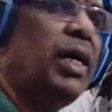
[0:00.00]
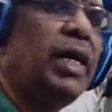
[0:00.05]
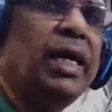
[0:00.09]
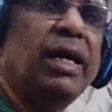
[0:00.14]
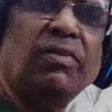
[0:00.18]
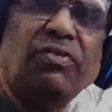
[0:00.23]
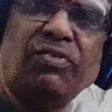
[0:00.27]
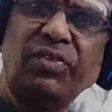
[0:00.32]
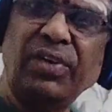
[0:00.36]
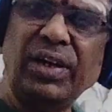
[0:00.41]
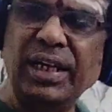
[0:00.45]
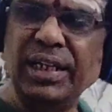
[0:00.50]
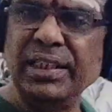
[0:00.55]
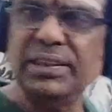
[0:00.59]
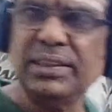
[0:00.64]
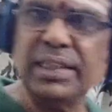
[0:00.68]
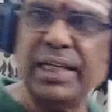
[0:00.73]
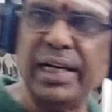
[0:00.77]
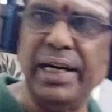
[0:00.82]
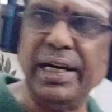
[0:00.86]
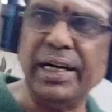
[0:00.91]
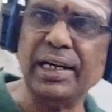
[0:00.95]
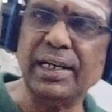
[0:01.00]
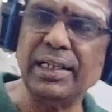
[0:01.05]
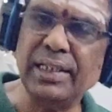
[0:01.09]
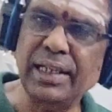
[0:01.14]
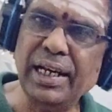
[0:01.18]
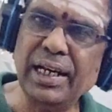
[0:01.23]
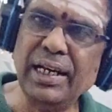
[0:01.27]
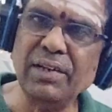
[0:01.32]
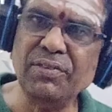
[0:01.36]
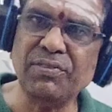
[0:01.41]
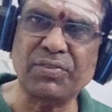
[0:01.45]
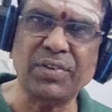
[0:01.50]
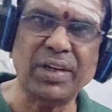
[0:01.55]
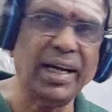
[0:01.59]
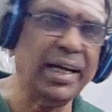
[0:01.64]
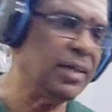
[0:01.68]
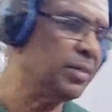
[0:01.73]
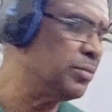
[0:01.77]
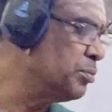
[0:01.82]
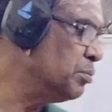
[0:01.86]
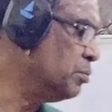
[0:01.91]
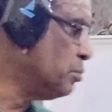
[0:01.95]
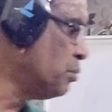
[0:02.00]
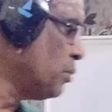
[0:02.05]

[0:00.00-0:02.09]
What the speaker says: FL is greater than FK.